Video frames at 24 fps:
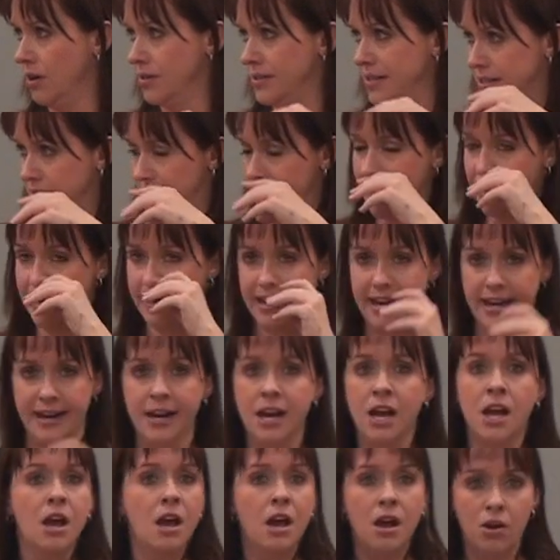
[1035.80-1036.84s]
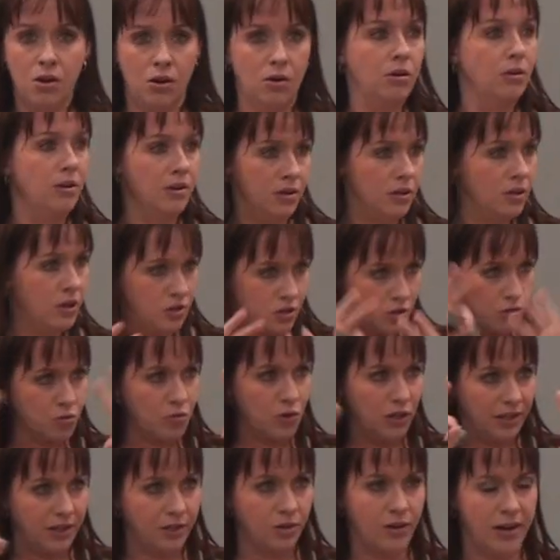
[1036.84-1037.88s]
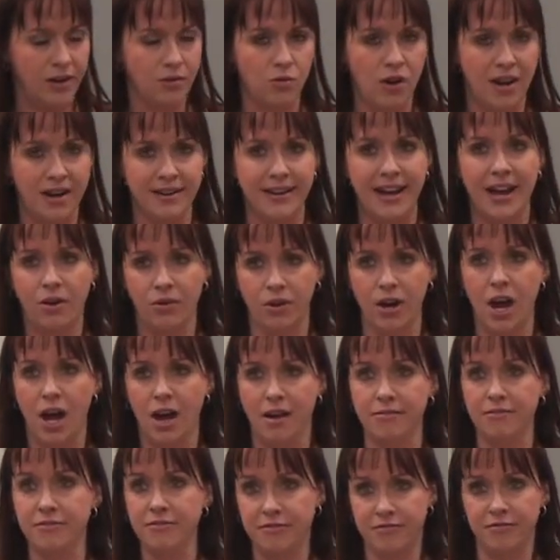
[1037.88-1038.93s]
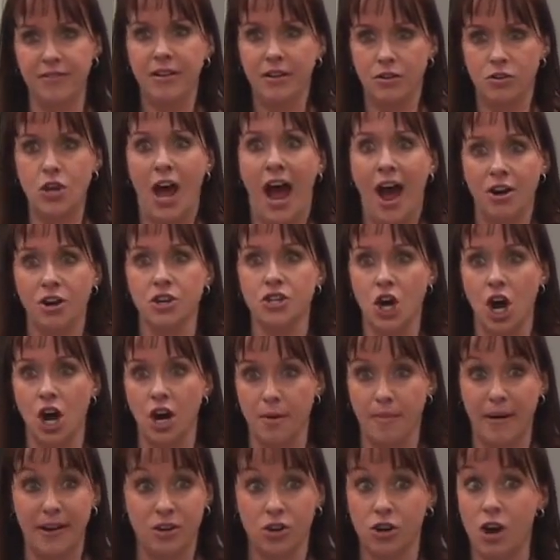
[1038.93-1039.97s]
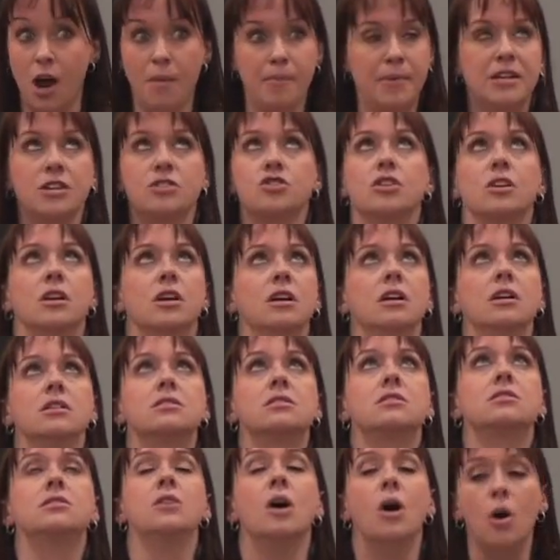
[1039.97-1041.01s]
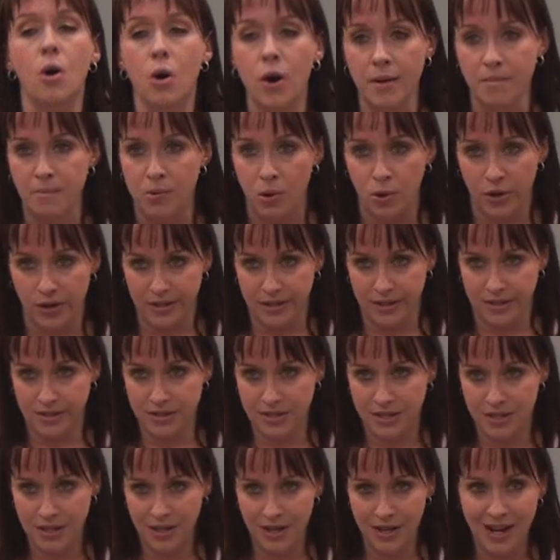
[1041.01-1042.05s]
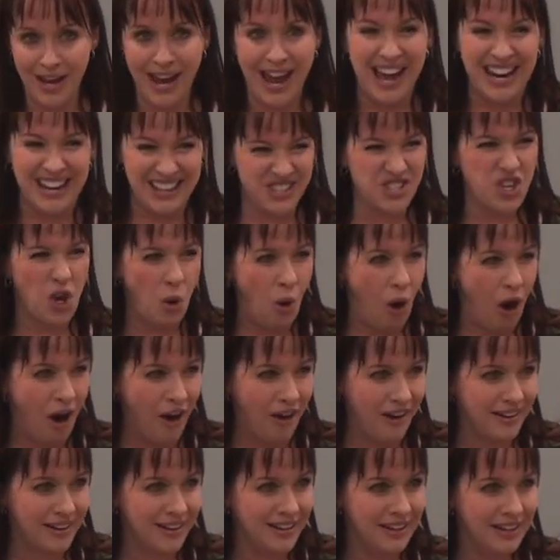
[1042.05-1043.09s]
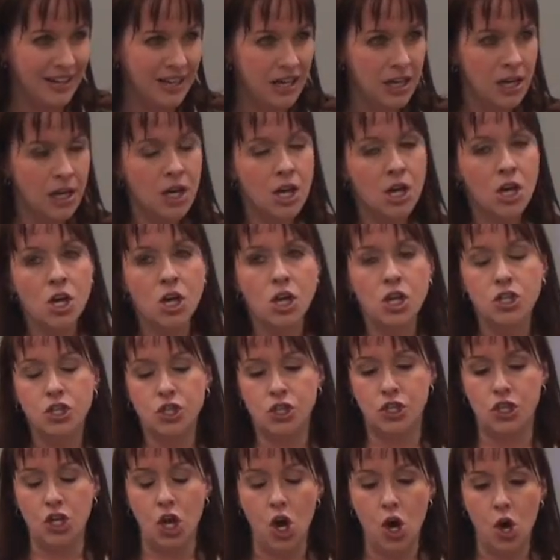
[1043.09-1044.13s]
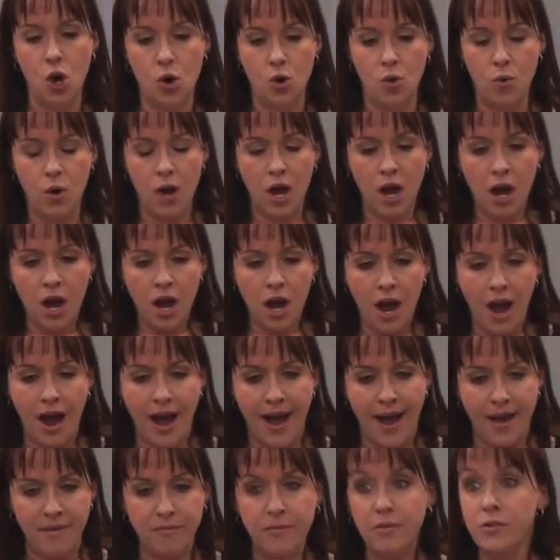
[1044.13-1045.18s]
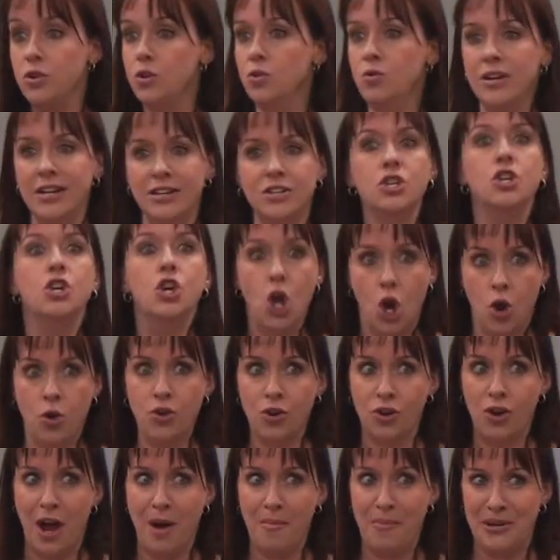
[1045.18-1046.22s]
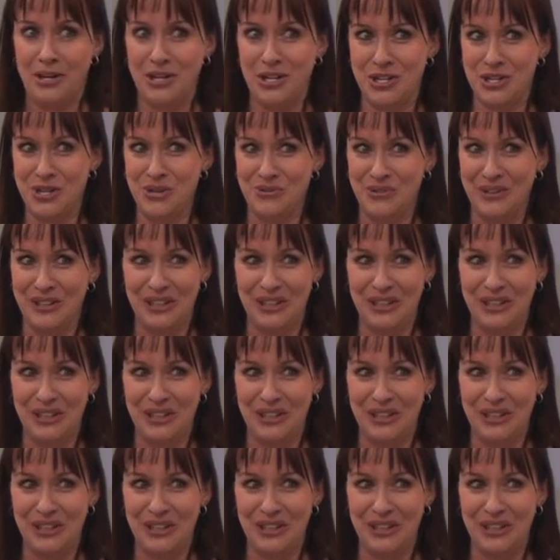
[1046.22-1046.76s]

or Tatiana can. It's a really great rundown of how to talk about your competition, and it's so important and it's so hard. So uh, you need to know your competition